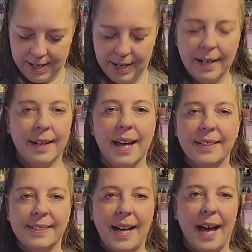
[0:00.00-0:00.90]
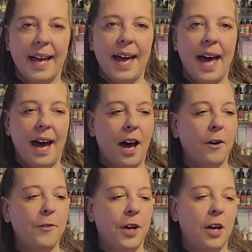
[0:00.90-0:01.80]
Next, I
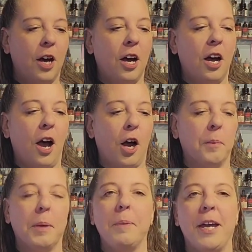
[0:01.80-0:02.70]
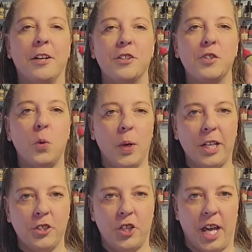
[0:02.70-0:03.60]
have Army Painter's
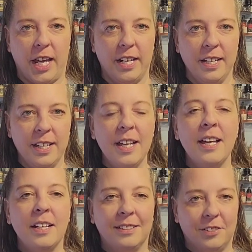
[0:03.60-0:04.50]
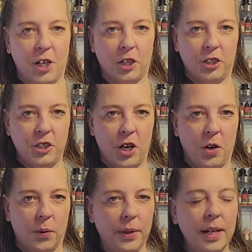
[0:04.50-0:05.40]
Quick Shade Dark
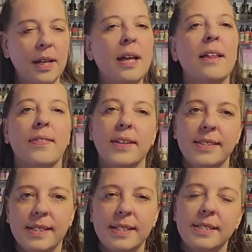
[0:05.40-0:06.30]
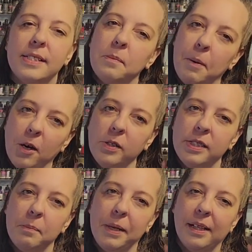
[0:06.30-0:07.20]
Tone. This is supposed
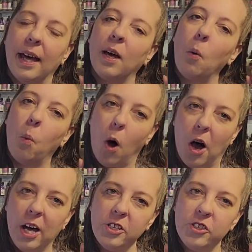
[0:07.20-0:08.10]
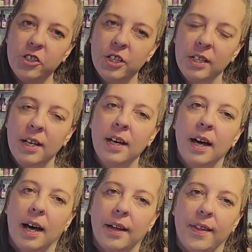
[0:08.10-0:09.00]
to be like a wash.
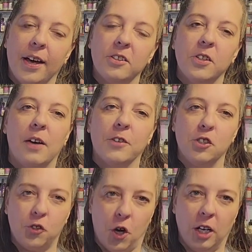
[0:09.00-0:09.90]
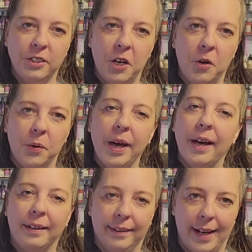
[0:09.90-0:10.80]
They also have a strong tone
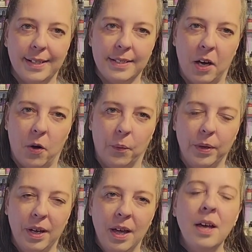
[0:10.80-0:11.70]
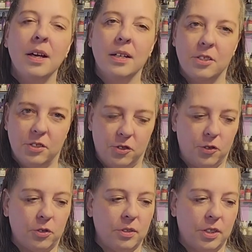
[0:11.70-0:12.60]
and a light tone.
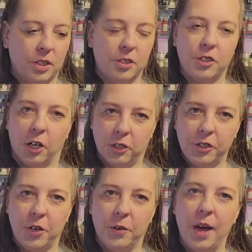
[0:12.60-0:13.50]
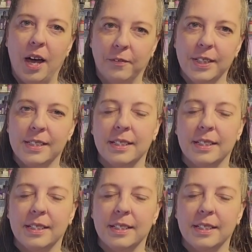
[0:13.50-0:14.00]
The dark tone obviously